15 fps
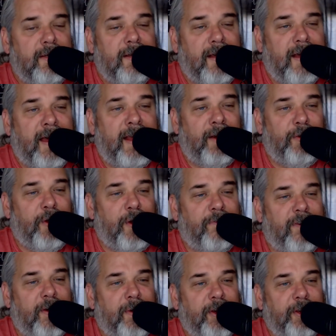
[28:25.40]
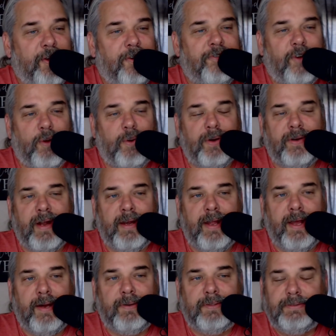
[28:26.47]
I don't know if I want to go forward right
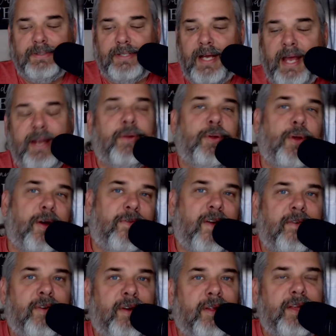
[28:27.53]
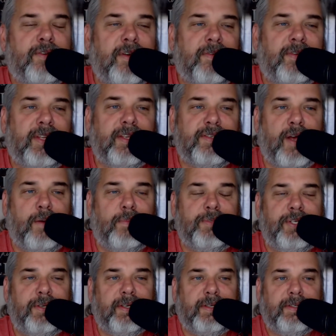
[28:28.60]
now. I don't know if I've really driven this home
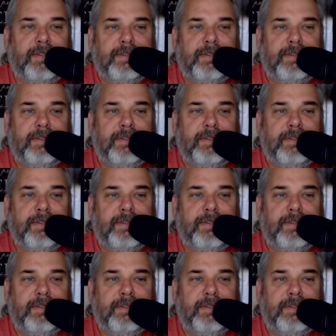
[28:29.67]
to you.